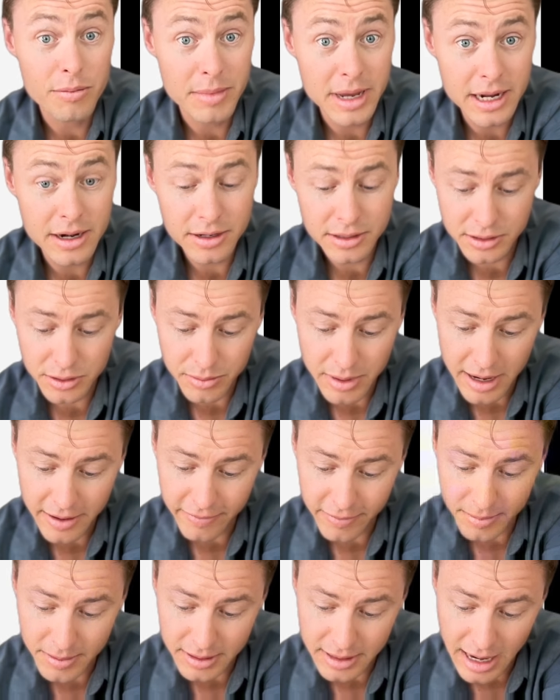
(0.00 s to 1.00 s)
meters away
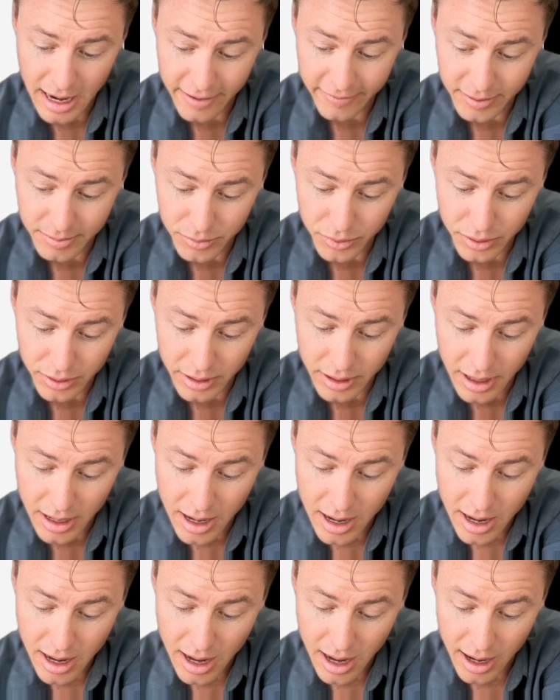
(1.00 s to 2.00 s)
from the diving board
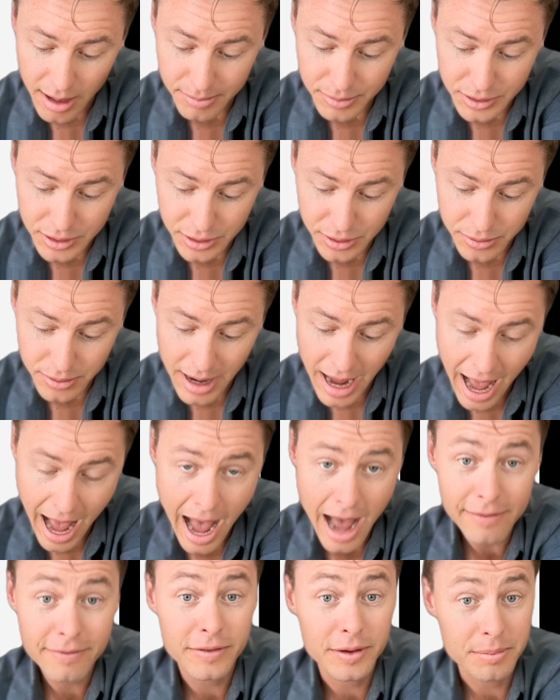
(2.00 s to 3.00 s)
up to
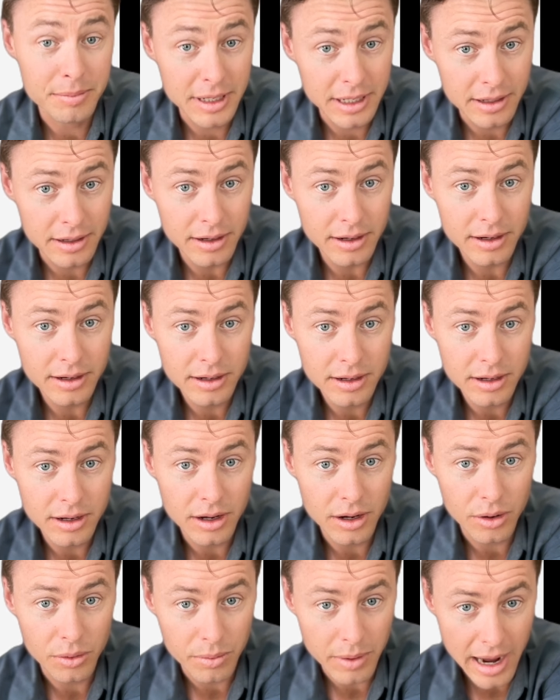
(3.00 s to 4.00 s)
1/2 meter
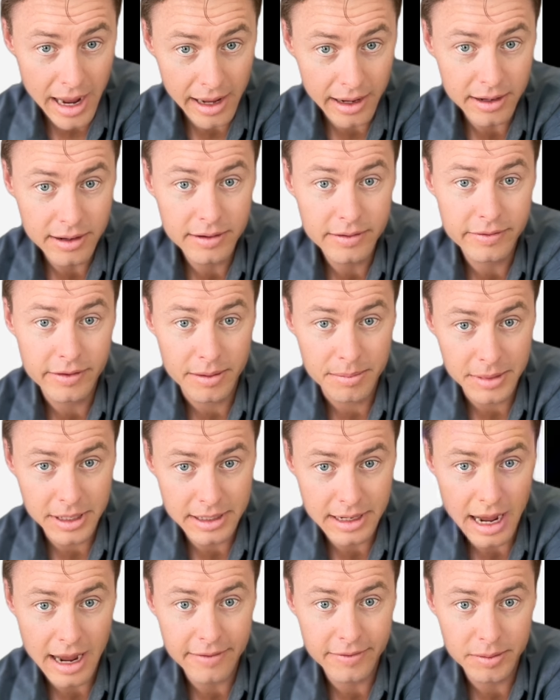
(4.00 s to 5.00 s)
away from the
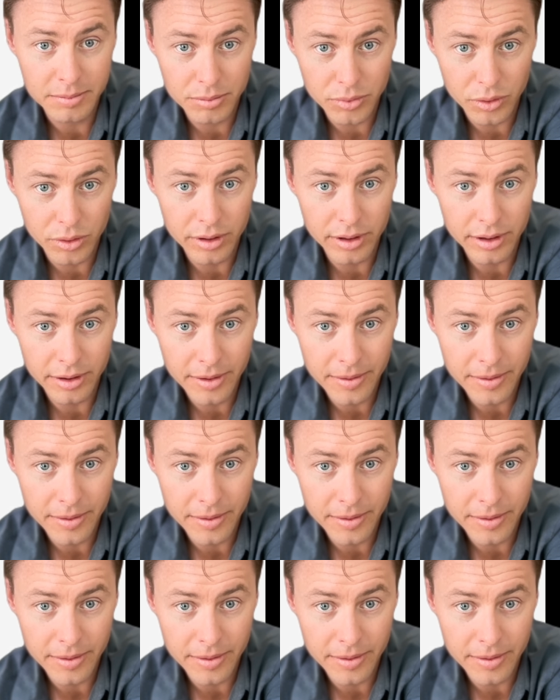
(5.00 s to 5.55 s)
diving board.